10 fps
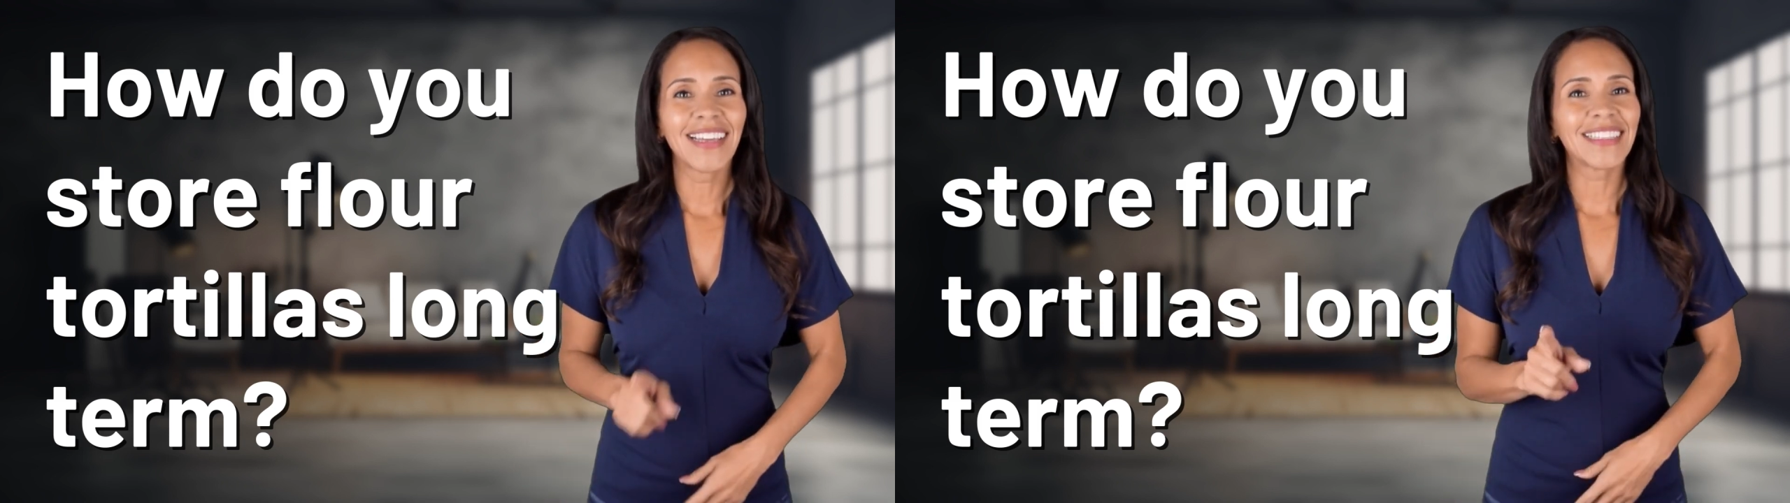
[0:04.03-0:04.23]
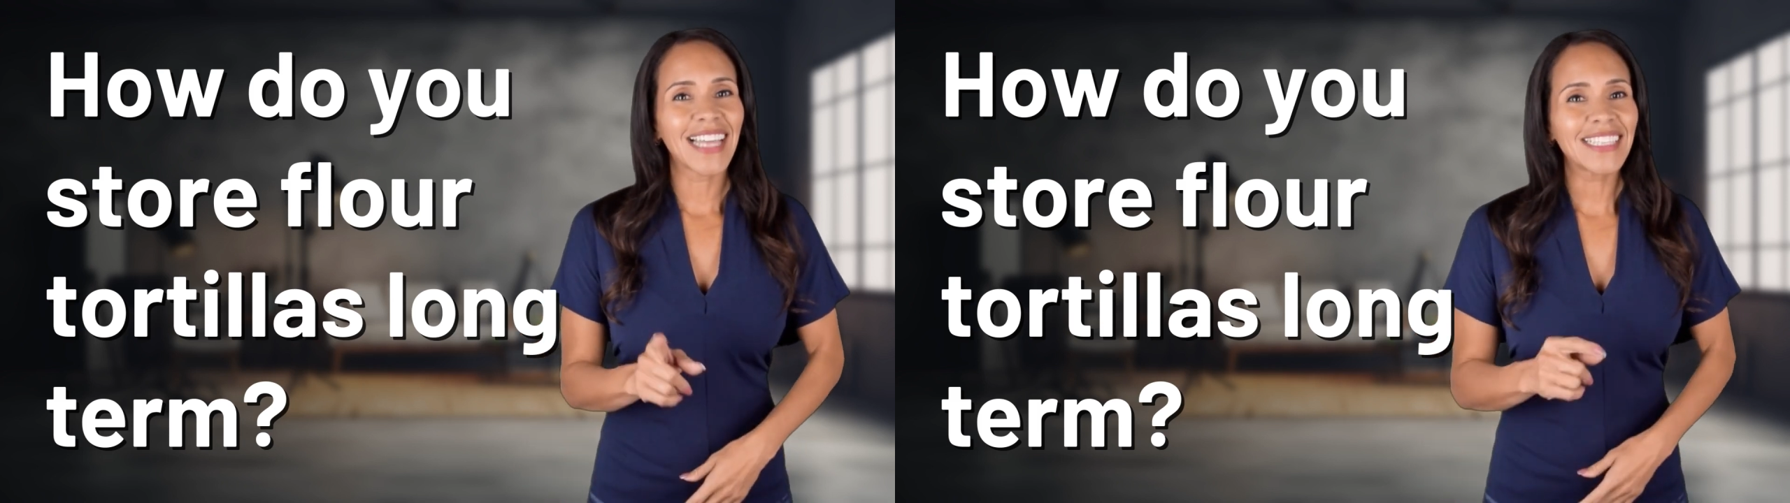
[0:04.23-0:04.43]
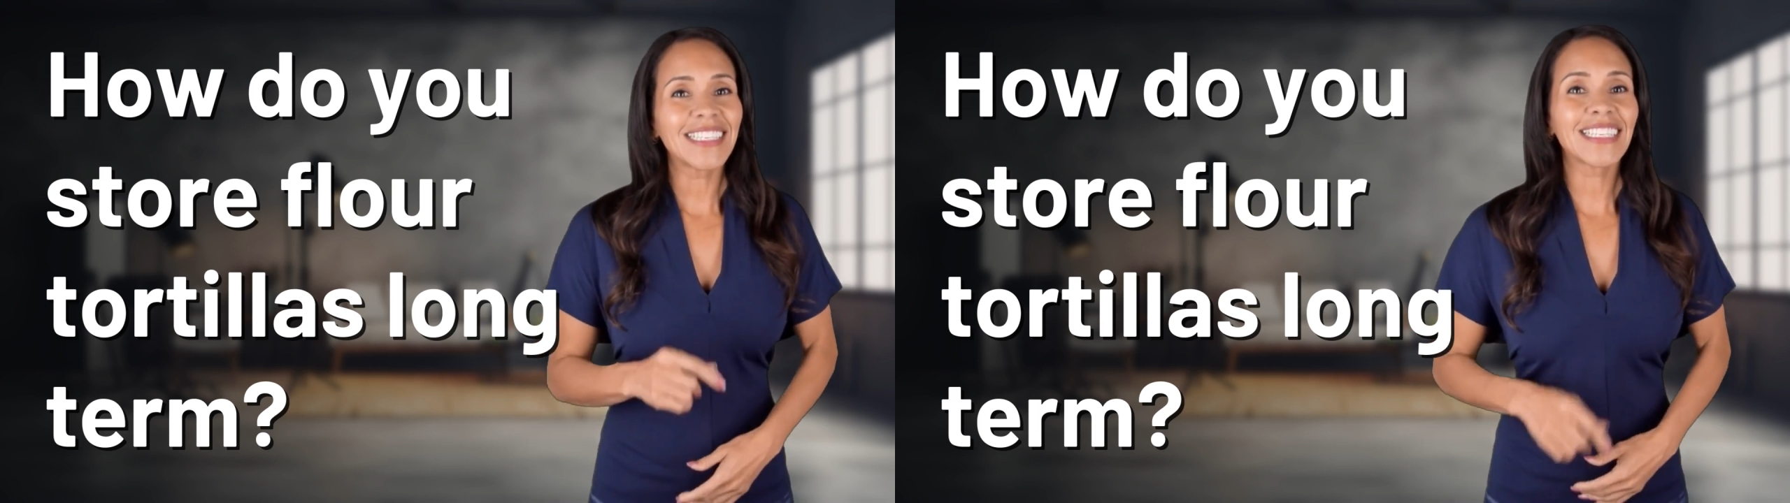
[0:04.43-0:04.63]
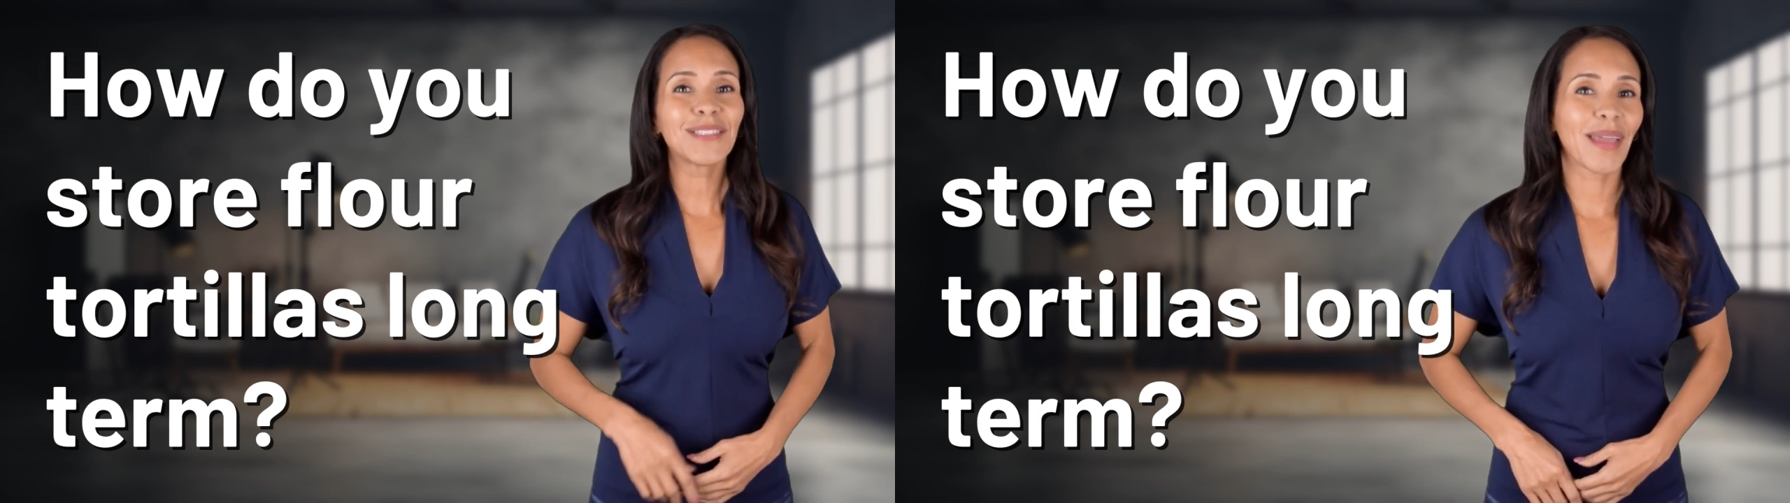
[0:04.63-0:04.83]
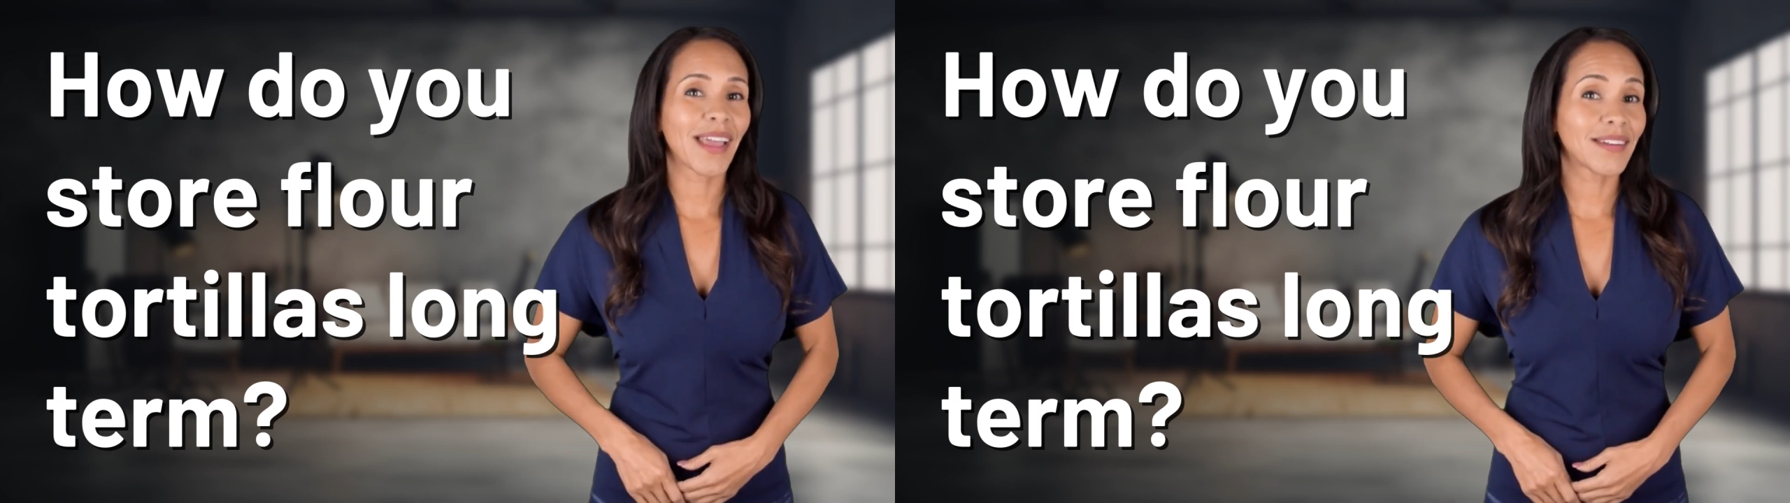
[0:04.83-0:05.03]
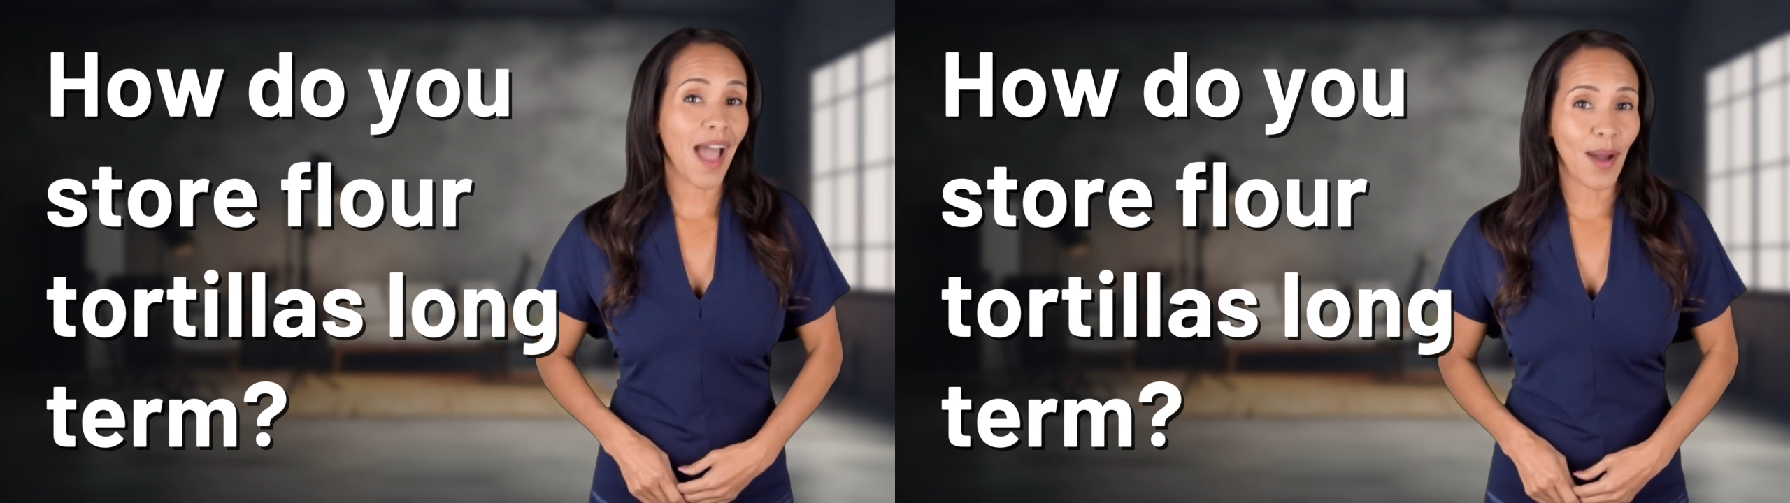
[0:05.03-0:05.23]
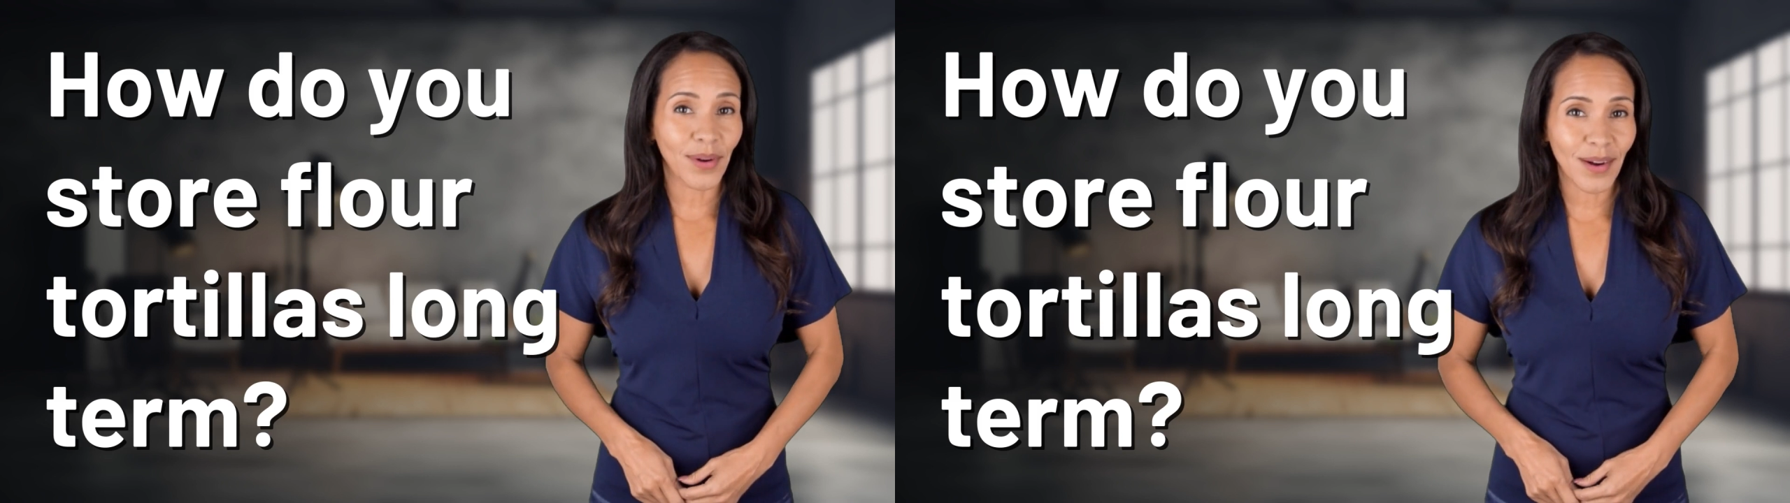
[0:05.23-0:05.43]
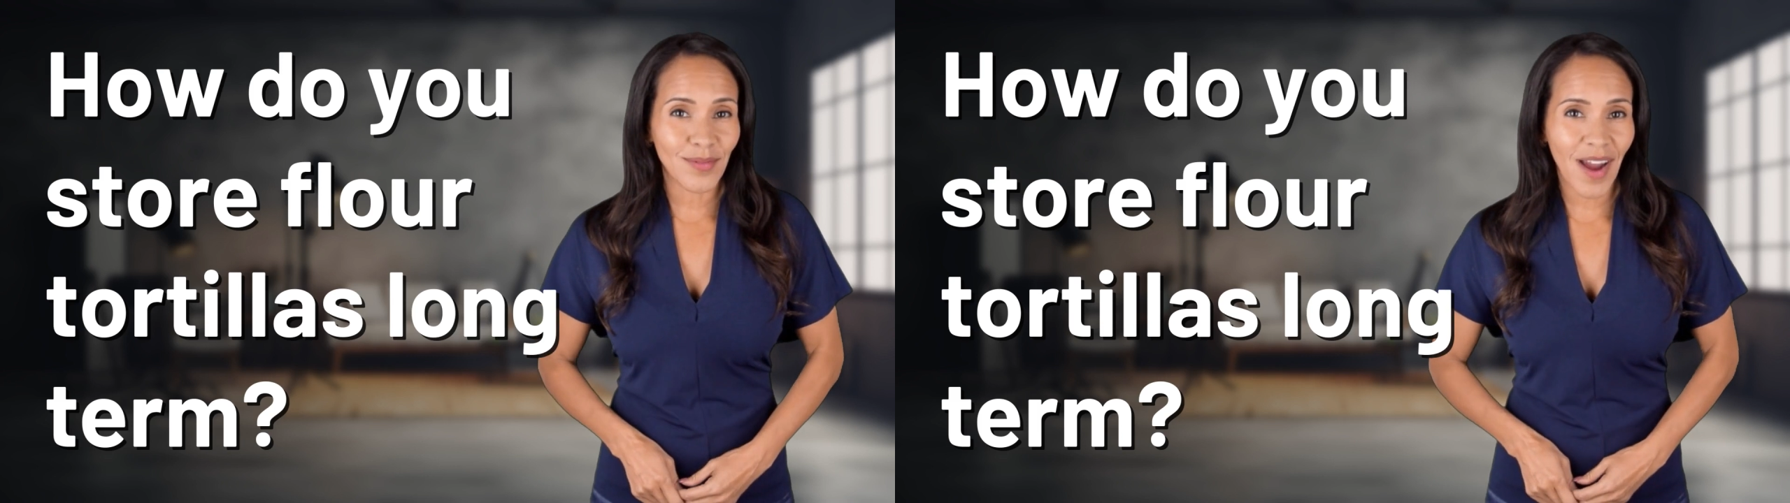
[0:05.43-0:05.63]
Let's expand our
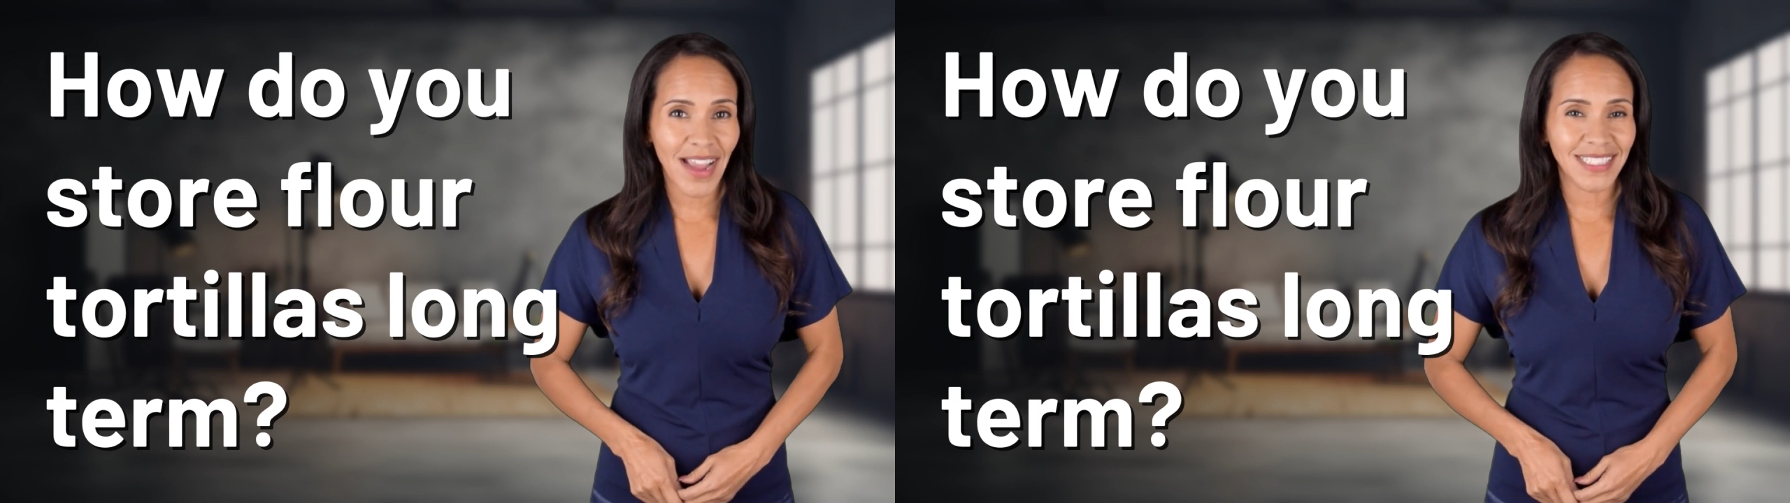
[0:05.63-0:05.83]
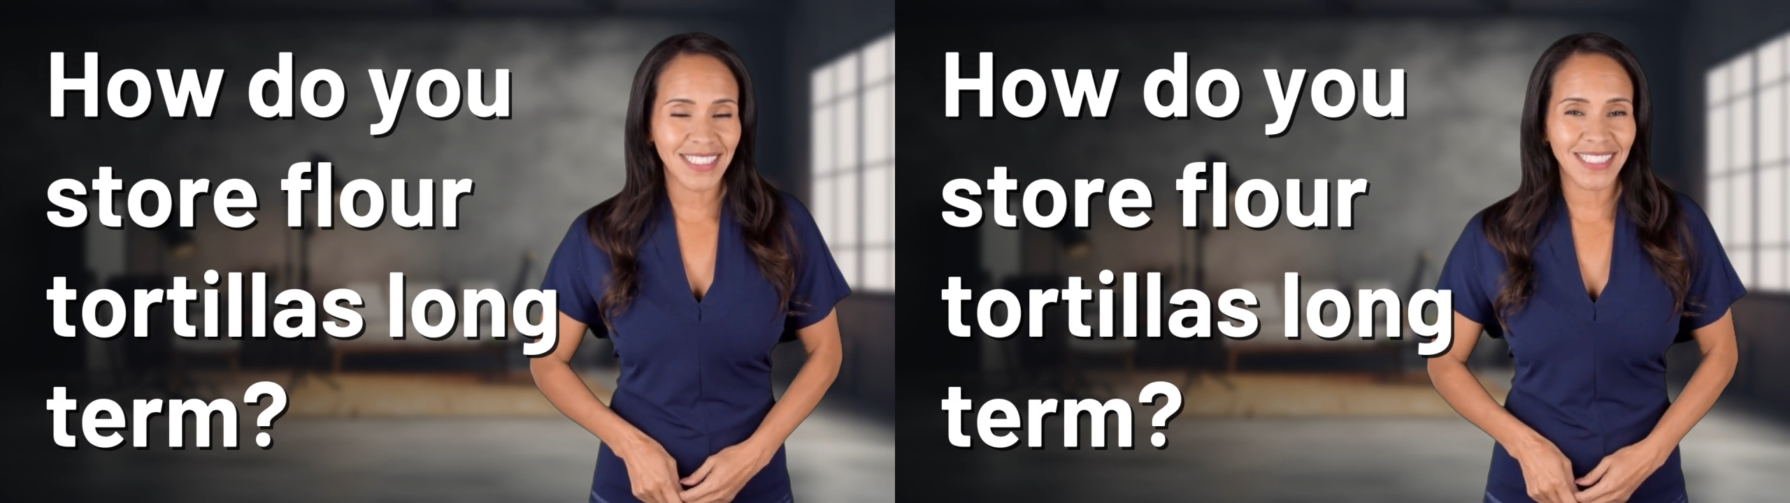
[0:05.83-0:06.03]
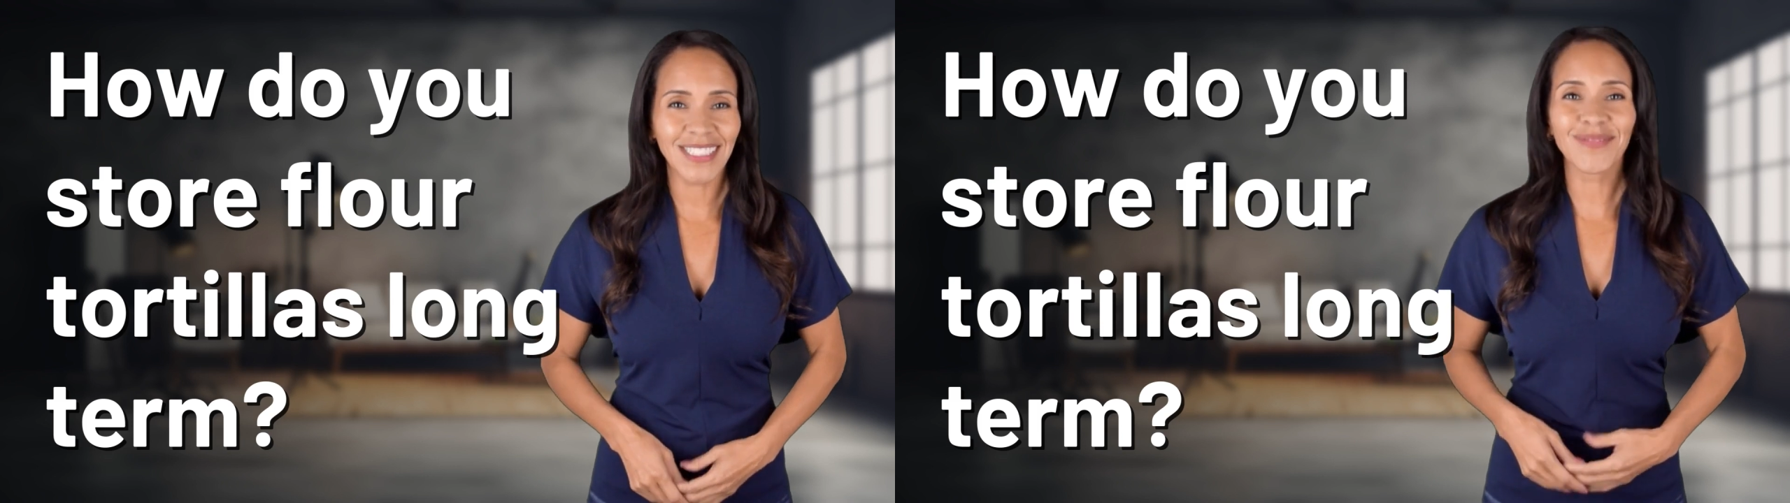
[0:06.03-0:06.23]
horizons